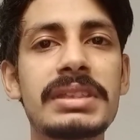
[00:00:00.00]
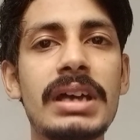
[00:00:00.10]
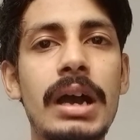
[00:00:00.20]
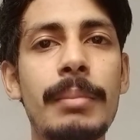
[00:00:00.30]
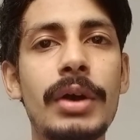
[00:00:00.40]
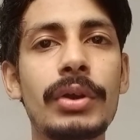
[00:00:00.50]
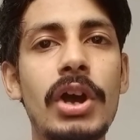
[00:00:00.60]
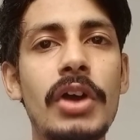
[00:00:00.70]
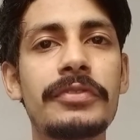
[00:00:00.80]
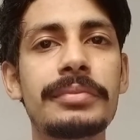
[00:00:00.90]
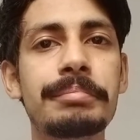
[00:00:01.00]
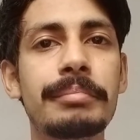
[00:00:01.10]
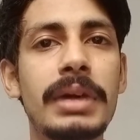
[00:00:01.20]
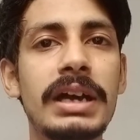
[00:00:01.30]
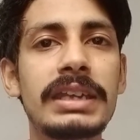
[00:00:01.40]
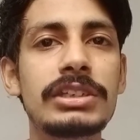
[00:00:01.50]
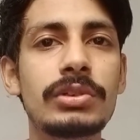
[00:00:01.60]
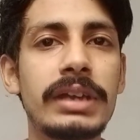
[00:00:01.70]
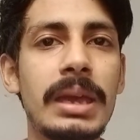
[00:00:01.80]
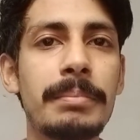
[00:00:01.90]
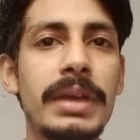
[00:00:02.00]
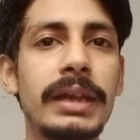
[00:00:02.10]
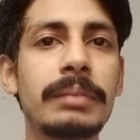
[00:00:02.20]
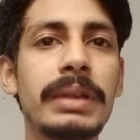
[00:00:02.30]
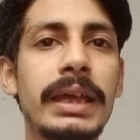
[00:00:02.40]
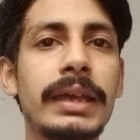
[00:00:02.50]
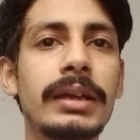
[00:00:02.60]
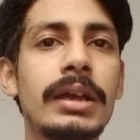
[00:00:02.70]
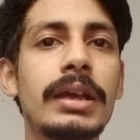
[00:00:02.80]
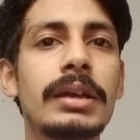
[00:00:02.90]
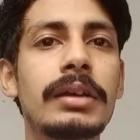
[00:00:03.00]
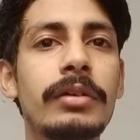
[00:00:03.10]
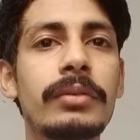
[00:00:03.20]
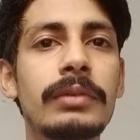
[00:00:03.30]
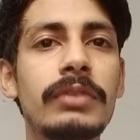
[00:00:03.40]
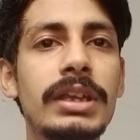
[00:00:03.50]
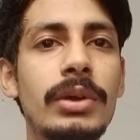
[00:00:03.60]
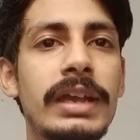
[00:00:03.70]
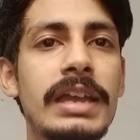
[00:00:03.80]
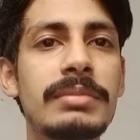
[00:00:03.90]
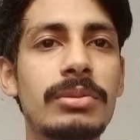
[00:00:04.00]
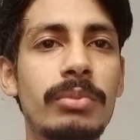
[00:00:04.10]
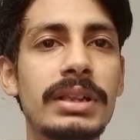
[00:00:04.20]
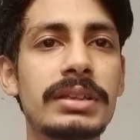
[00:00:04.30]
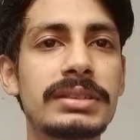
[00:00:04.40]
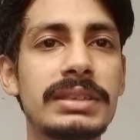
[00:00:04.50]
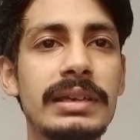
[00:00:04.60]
The amount of money you can make playing video games will